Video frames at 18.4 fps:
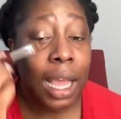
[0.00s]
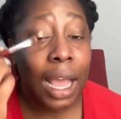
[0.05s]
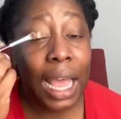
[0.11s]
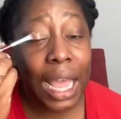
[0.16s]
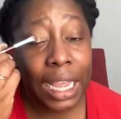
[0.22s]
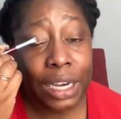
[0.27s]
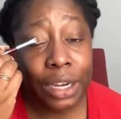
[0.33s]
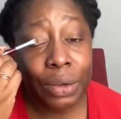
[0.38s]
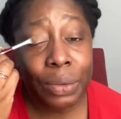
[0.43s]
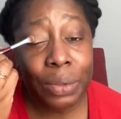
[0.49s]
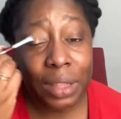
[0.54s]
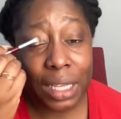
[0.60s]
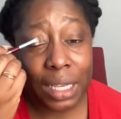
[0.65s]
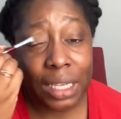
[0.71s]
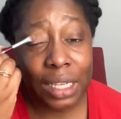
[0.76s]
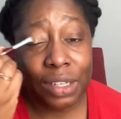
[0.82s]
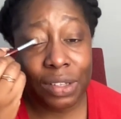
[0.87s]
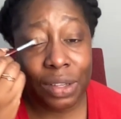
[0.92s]
I don't
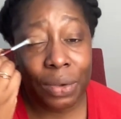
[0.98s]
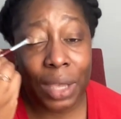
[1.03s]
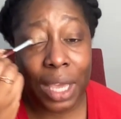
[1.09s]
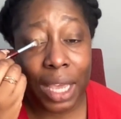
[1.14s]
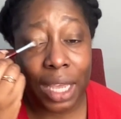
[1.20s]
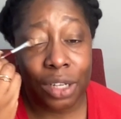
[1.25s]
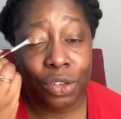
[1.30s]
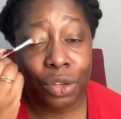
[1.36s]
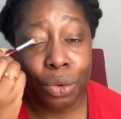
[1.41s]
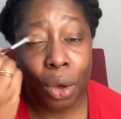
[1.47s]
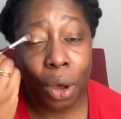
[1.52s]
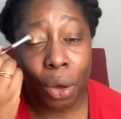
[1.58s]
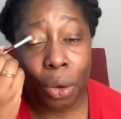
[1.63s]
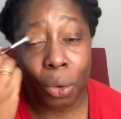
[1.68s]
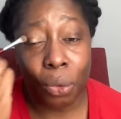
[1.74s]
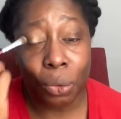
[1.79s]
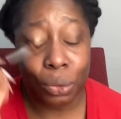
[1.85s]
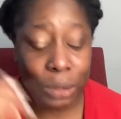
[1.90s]
think it's okay to
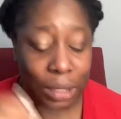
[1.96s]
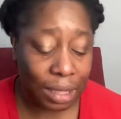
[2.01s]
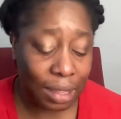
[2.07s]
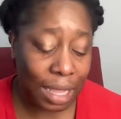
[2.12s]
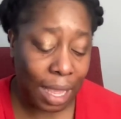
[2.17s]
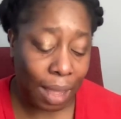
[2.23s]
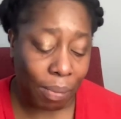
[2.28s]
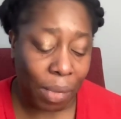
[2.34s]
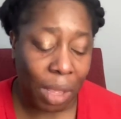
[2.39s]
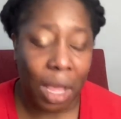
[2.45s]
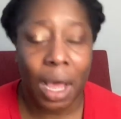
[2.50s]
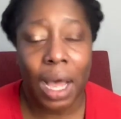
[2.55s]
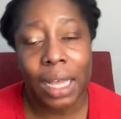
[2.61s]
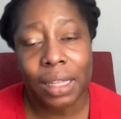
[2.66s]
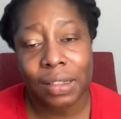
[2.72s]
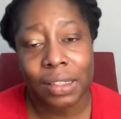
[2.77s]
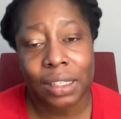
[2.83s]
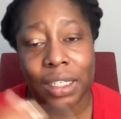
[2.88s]
hold them
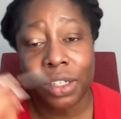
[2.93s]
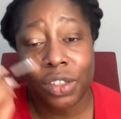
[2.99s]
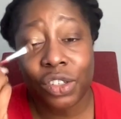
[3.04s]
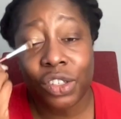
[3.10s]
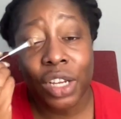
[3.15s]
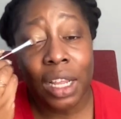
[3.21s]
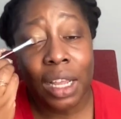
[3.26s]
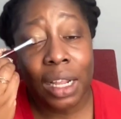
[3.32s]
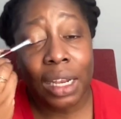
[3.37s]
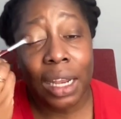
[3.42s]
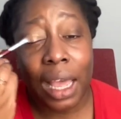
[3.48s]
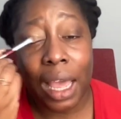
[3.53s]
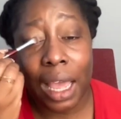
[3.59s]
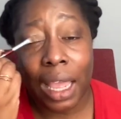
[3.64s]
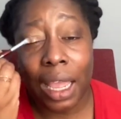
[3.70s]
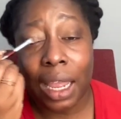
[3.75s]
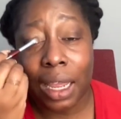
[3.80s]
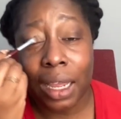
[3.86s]
hostage.
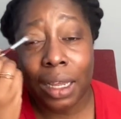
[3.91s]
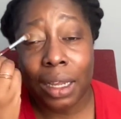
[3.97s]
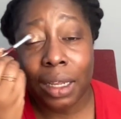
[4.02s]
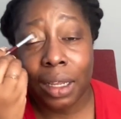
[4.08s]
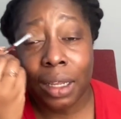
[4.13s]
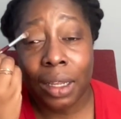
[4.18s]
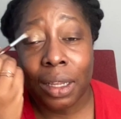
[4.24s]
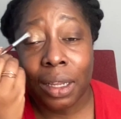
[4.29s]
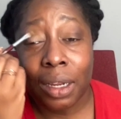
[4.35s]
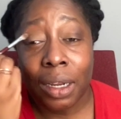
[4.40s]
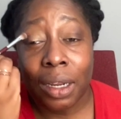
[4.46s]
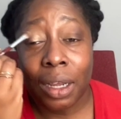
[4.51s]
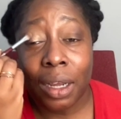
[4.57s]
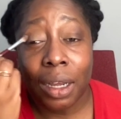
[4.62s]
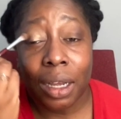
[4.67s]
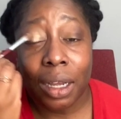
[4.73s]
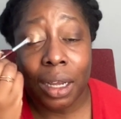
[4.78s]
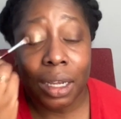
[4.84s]
Like,
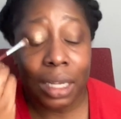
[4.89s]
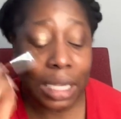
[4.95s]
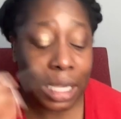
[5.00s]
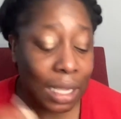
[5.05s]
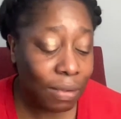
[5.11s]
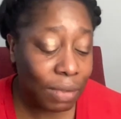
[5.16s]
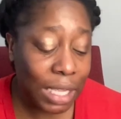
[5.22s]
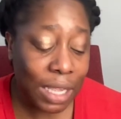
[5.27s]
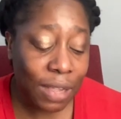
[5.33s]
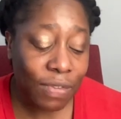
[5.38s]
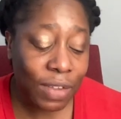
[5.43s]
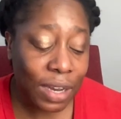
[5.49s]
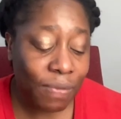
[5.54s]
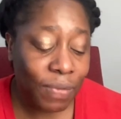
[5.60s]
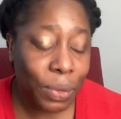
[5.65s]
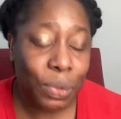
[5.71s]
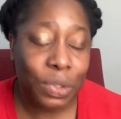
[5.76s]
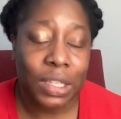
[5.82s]
e even
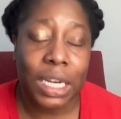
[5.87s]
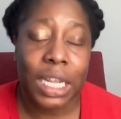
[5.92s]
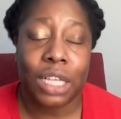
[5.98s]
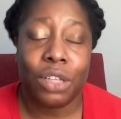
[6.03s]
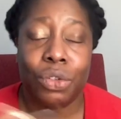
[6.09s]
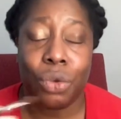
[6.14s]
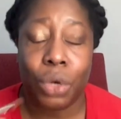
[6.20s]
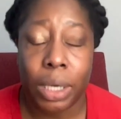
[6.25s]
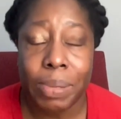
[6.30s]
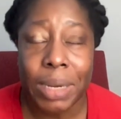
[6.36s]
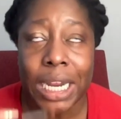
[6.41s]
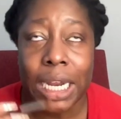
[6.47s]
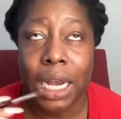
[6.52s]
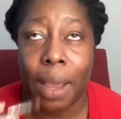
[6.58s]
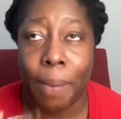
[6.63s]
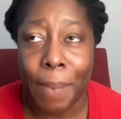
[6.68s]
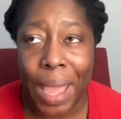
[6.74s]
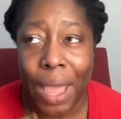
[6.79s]
if it was an
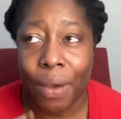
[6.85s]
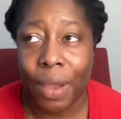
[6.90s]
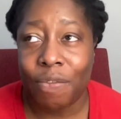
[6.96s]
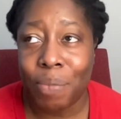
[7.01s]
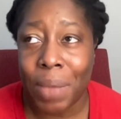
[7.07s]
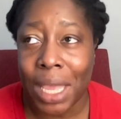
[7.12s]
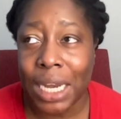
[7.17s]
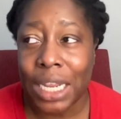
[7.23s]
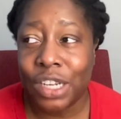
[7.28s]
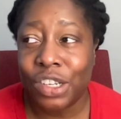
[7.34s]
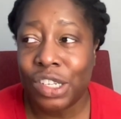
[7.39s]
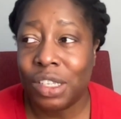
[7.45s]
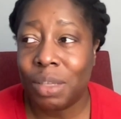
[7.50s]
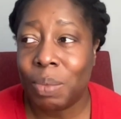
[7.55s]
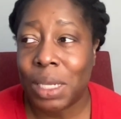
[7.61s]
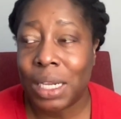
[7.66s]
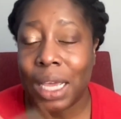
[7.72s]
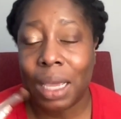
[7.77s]
exorbitant amount of money,
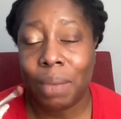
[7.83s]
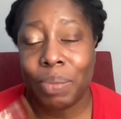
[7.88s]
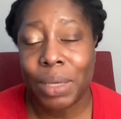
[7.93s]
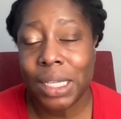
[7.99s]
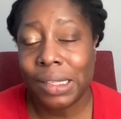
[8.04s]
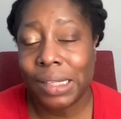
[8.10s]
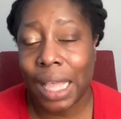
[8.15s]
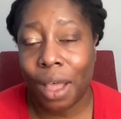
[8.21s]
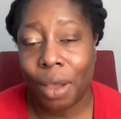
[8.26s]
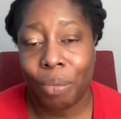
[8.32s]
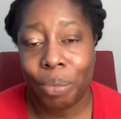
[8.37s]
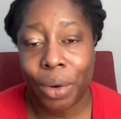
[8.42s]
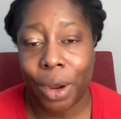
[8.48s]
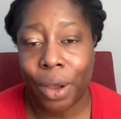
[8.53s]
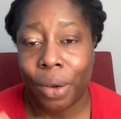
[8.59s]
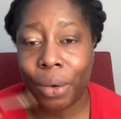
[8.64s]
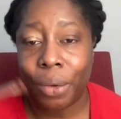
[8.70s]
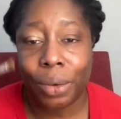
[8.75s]
just be like, peace out,
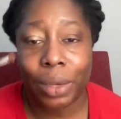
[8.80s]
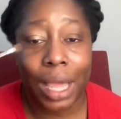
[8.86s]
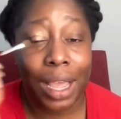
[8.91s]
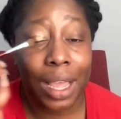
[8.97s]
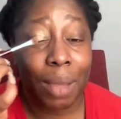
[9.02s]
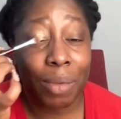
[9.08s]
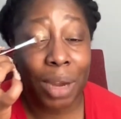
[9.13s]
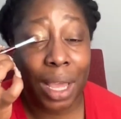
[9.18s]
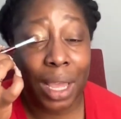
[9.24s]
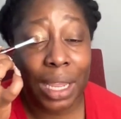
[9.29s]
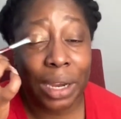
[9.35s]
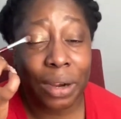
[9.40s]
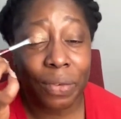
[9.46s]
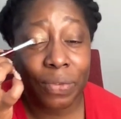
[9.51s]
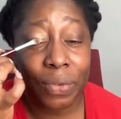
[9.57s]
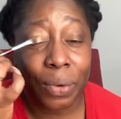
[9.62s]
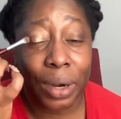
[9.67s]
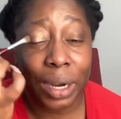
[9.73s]
bro. Like, I'm not
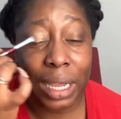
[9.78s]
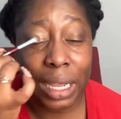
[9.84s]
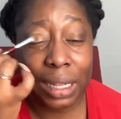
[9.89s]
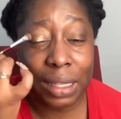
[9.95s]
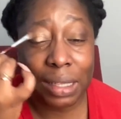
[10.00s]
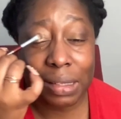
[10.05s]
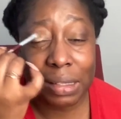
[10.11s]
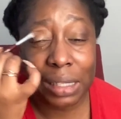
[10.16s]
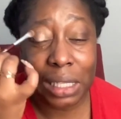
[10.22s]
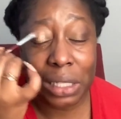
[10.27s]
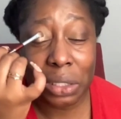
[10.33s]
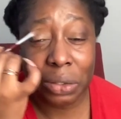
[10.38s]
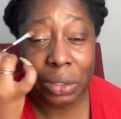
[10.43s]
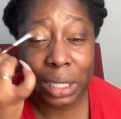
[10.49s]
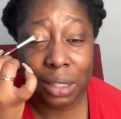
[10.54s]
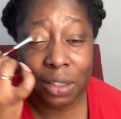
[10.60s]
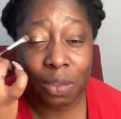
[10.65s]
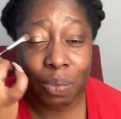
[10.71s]
here for it. This is a
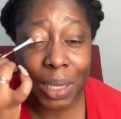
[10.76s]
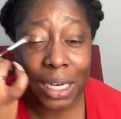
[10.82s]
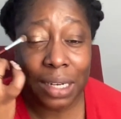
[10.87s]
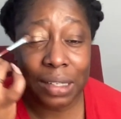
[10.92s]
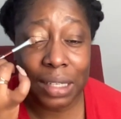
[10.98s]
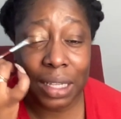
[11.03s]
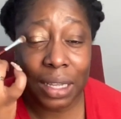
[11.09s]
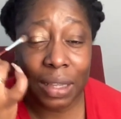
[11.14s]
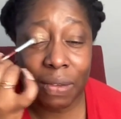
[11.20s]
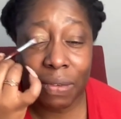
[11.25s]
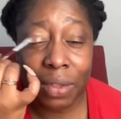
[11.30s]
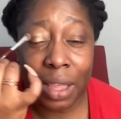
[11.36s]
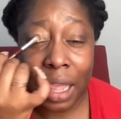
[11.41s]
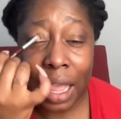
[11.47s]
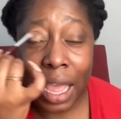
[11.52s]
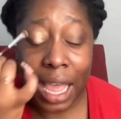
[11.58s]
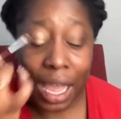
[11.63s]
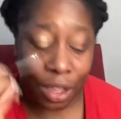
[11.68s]
little expensive.
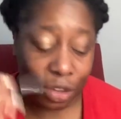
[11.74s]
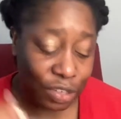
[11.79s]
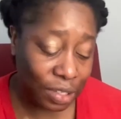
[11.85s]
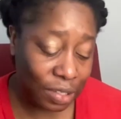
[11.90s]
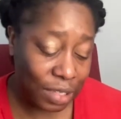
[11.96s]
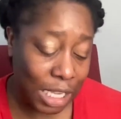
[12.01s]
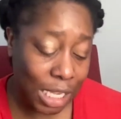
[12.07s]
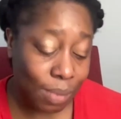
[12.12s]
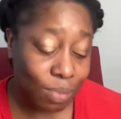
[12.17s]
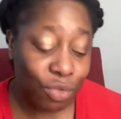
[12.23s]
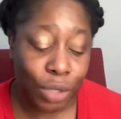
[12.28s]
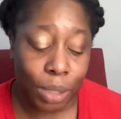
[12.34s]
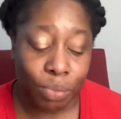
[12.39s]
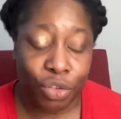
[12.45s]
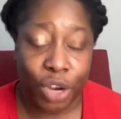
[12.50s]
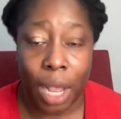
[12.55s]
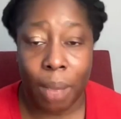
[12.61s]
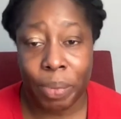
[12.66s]
I'll just keep
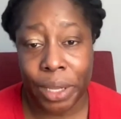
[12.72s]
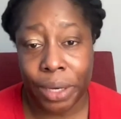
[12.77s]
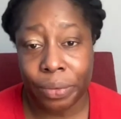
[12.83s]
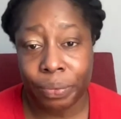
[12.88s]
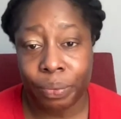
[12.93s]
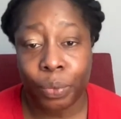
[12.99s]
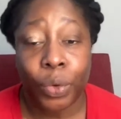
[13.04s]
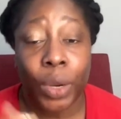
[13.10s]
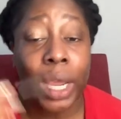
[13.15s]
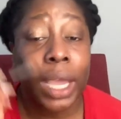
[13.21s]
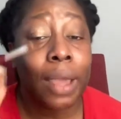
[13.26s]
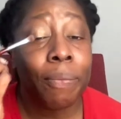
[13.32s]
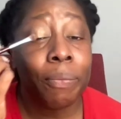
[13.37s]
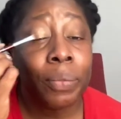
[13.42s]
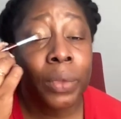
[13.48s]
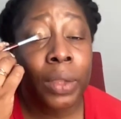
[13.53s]
drip dropping, right?